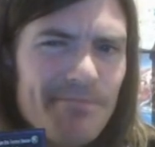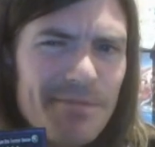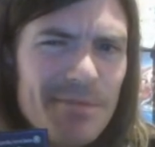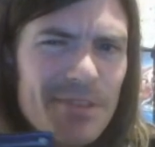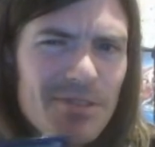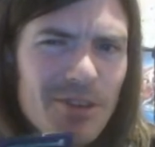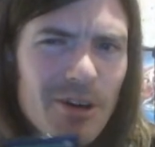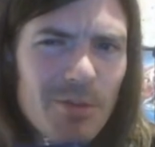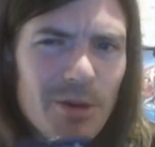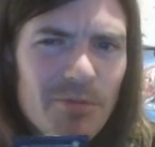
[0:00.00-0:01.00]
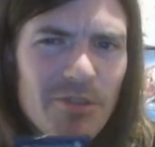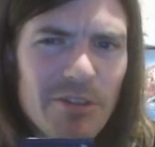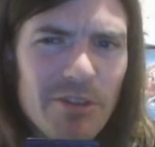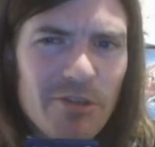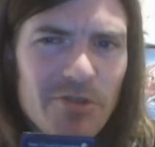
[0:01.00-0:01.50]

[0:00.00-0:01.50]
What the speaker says: Didn't come up very often,